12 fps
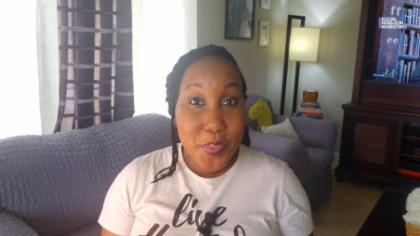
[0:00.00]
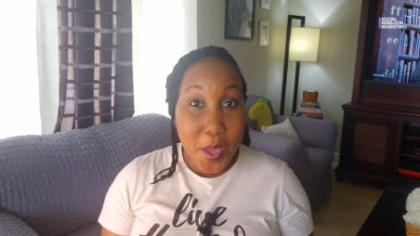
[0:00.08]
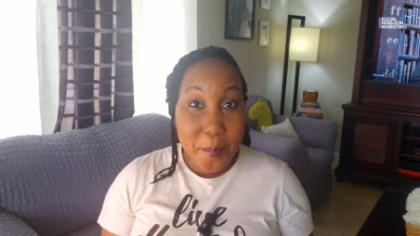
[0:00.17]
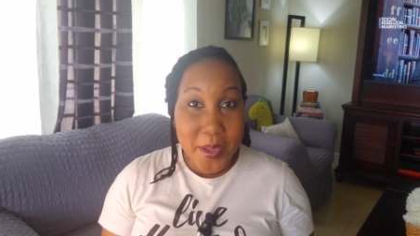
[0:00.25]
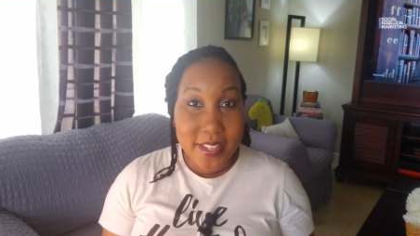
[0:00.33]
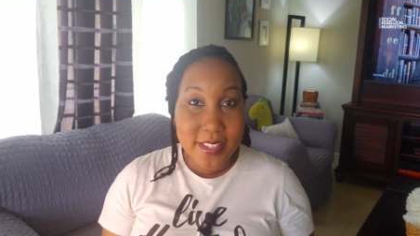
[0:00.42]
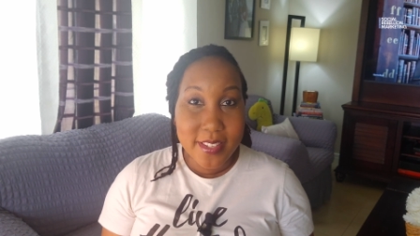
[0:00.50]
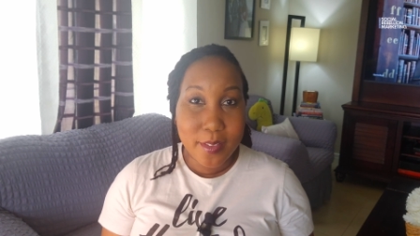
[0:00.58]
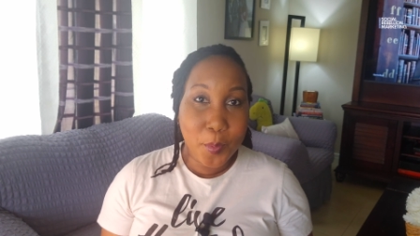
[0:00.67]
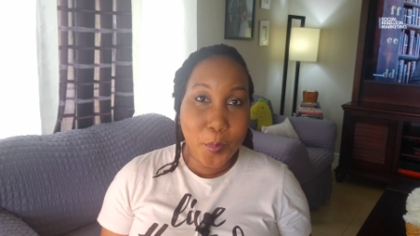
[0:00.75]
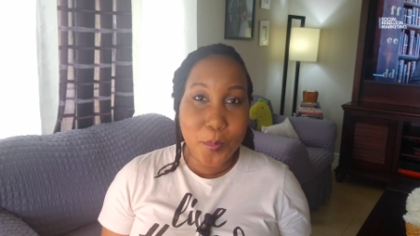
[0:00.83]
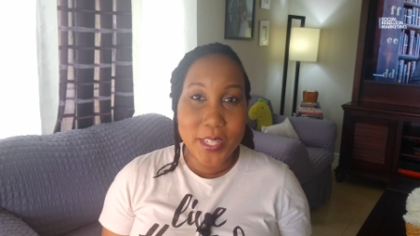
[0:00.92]
Thomas,
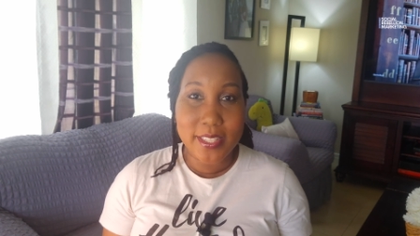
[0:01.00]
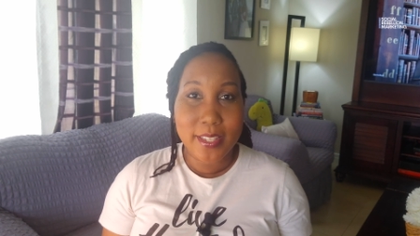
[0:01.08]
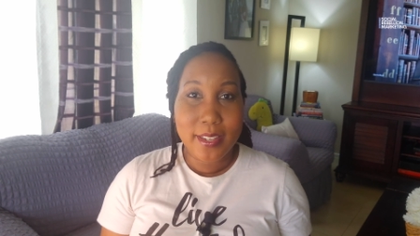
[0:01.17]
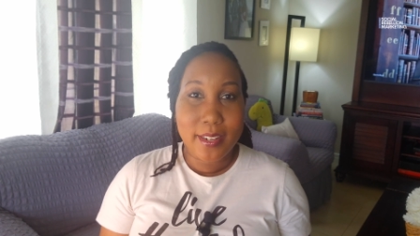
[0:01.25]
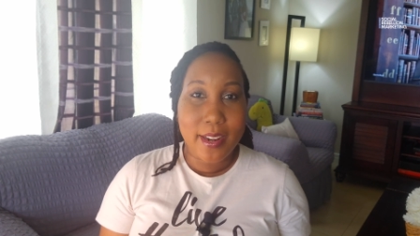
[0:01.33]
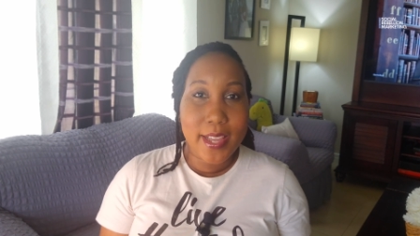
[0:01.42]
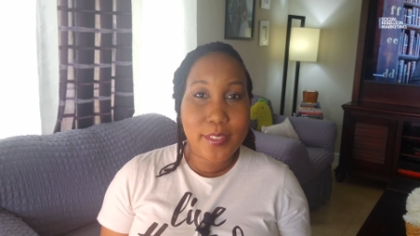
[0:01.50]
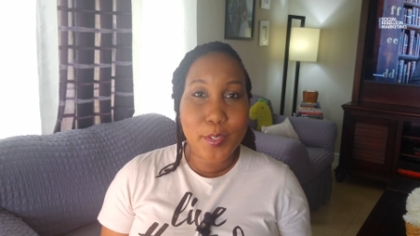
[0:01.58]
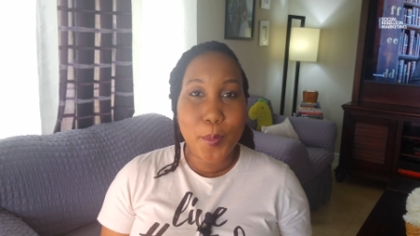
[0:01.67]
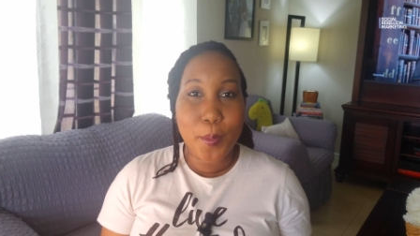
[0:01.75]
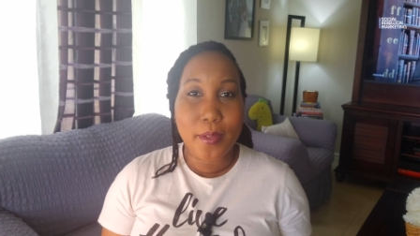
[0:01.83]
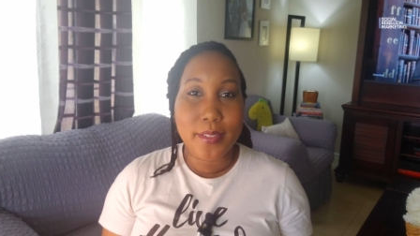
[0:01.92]
who we like to
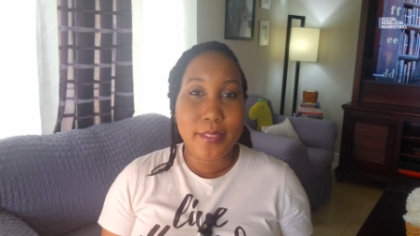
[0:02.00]
call